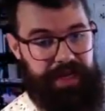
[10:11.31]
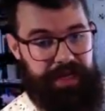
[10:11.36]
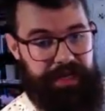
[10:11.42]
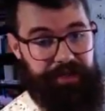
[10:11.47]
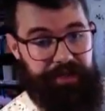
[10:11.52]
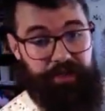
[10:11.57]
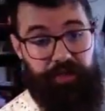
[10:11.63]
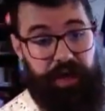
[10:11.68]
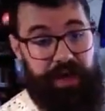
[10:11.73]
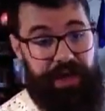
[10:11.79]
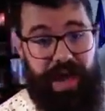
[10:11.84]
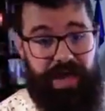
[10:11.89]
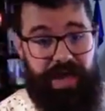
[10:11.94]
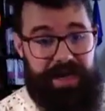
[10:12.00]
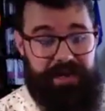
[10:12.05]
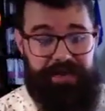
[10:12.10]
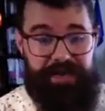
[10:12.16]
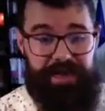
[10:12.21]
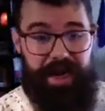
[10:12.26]
And you can write
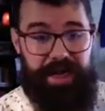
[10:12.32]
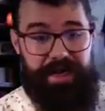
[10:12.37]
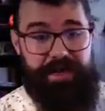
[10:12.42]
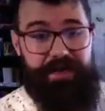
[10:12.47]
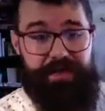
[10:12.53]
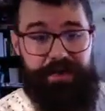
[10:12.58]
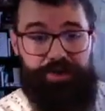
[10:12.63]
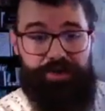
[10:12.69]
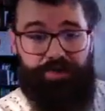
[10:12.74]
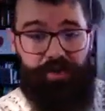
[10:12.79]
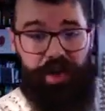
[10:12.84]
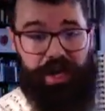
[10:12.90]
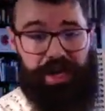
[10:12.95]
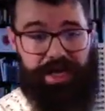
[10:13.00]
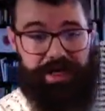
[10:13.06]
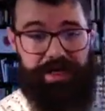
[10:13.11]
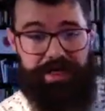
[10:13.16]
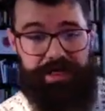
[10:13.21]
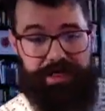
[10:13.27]
anything. Anything you
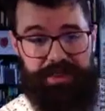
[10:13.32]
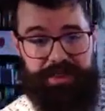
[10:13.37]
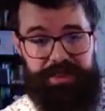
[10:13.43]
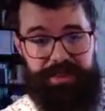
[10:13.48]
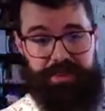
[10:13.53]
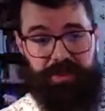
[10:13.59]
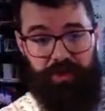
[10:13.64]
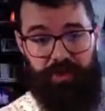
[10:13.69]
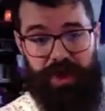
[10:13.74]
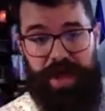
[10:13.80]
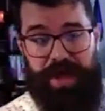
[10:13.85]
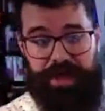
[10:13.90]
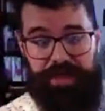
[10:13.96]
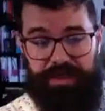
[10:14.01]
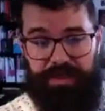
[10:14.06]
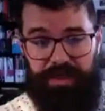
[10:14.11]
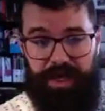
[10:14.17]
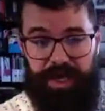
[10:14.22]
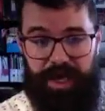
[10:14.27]
write is correct.